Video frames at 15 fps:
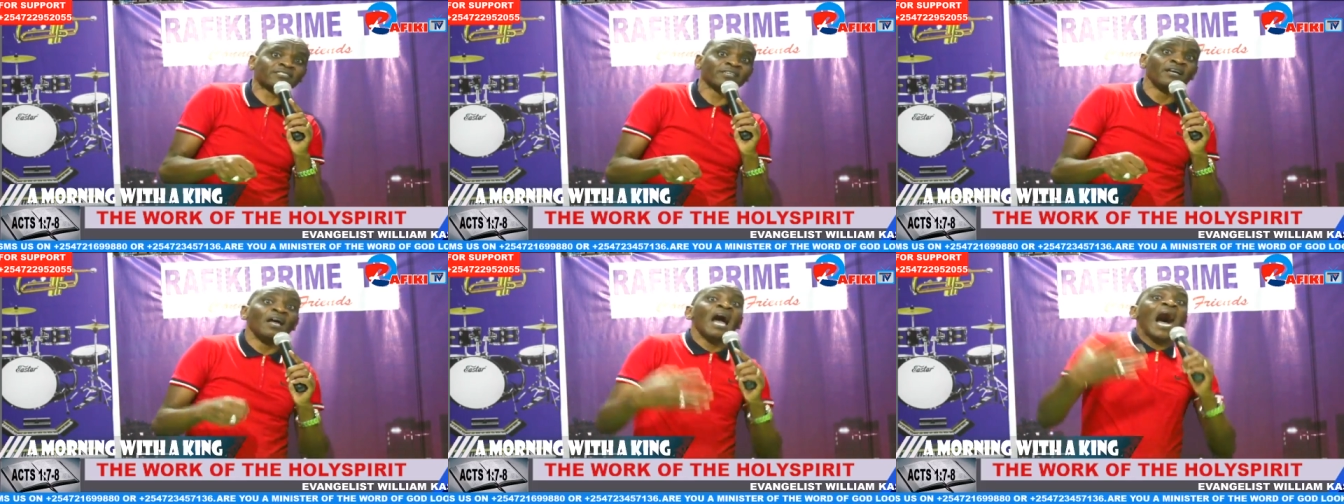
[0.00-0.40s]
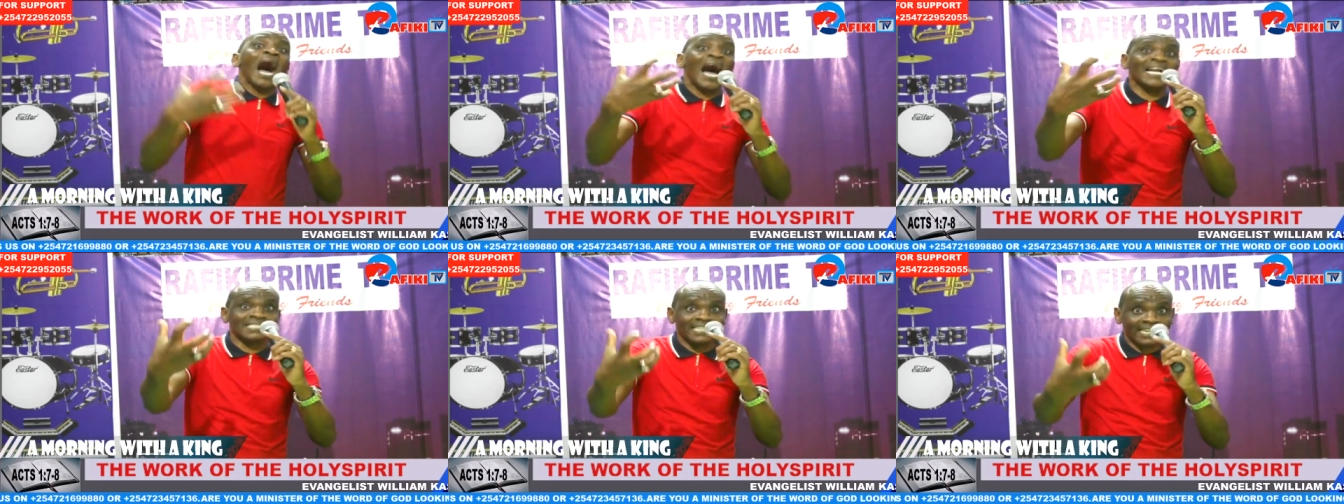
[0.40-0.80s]
and
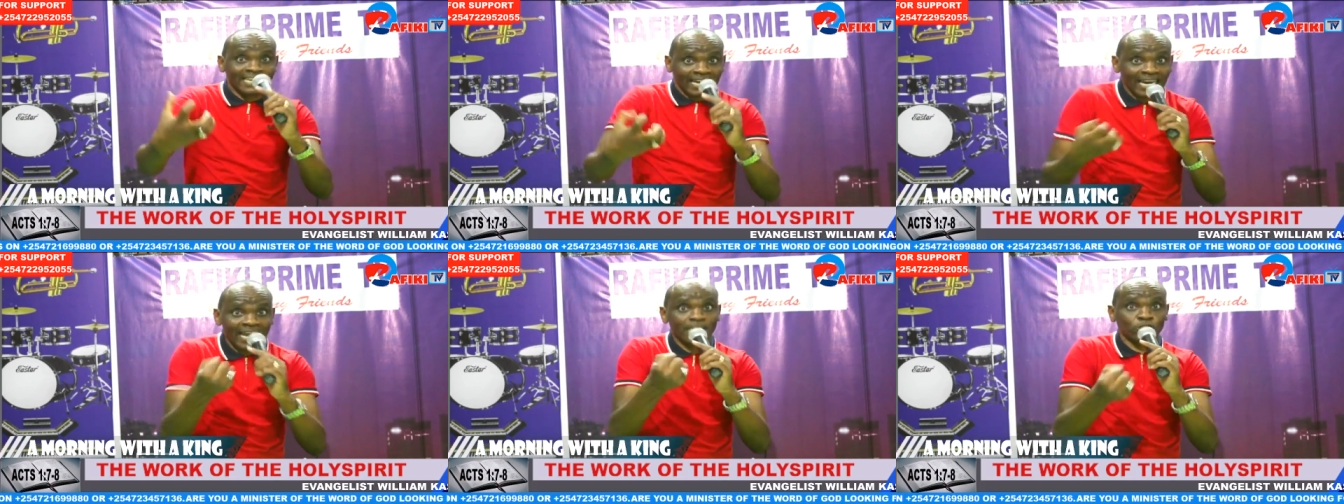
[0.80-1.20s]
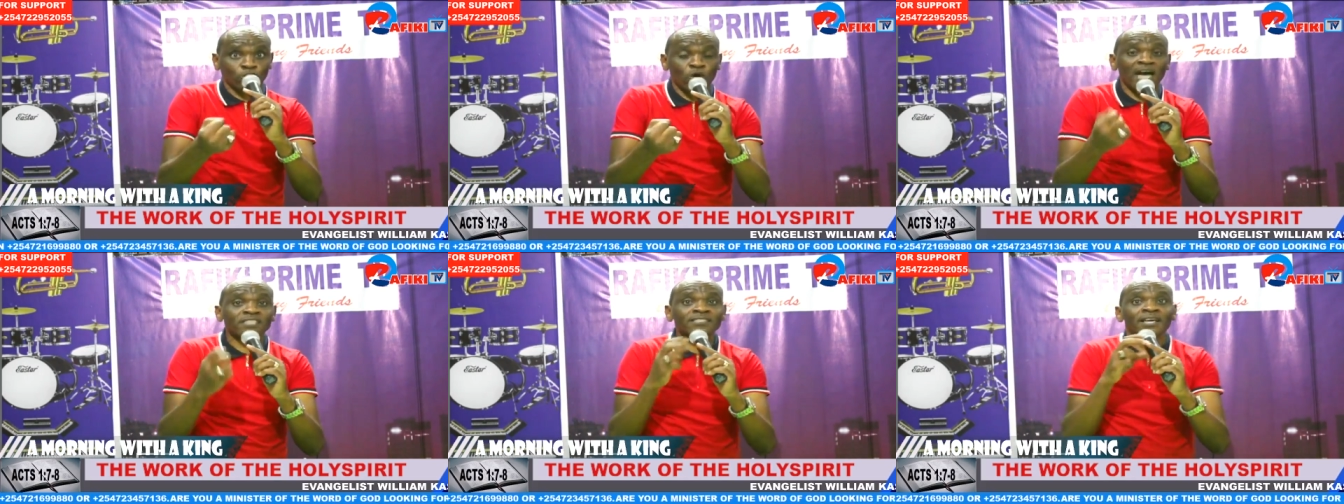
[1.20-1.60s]
declare to
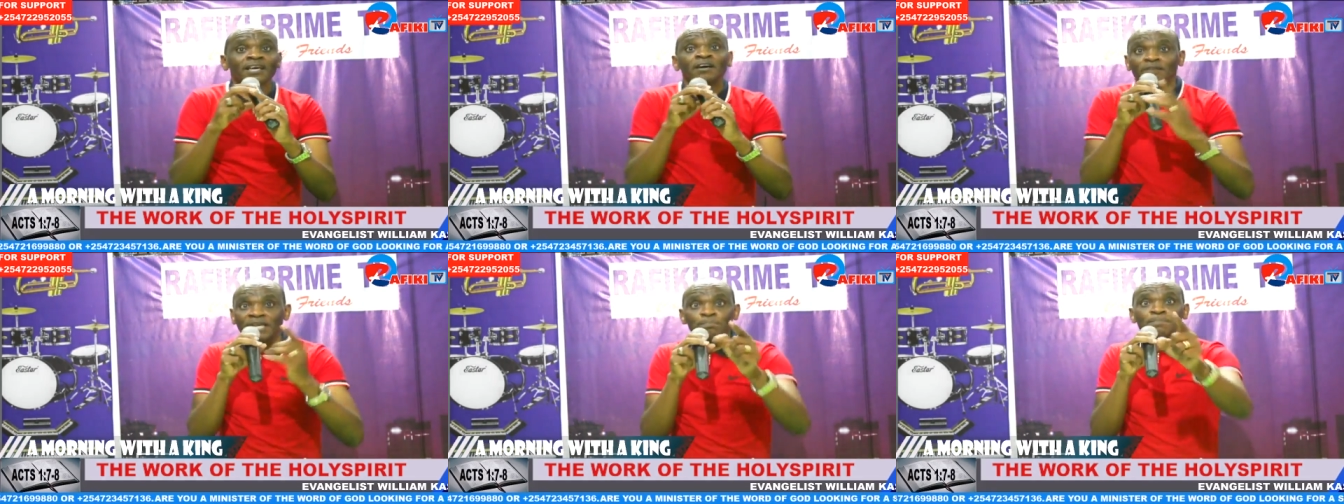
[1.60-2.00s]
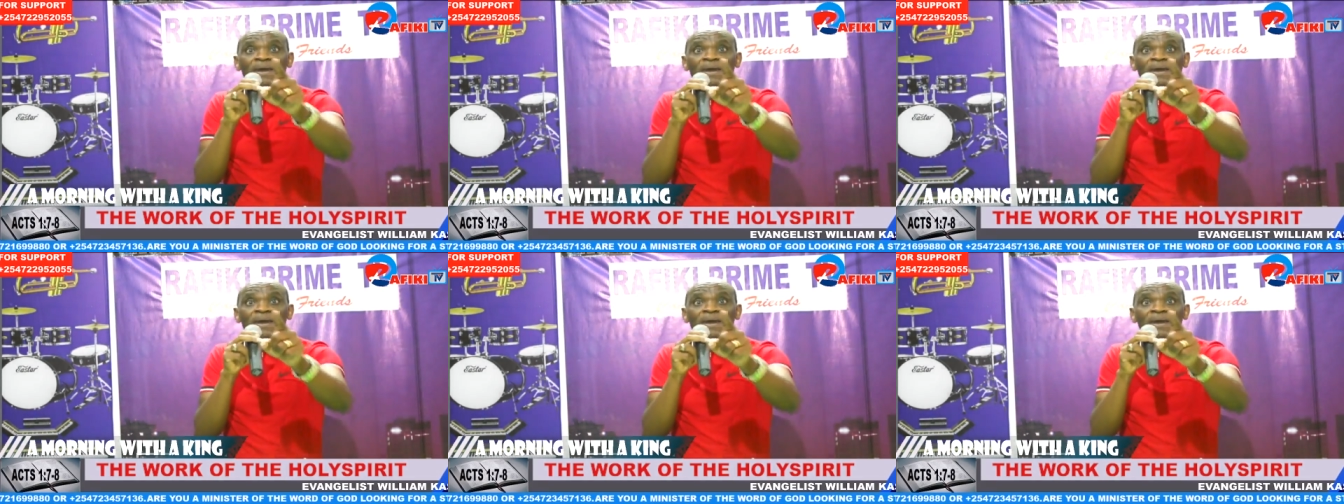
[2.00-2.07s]
us. Remember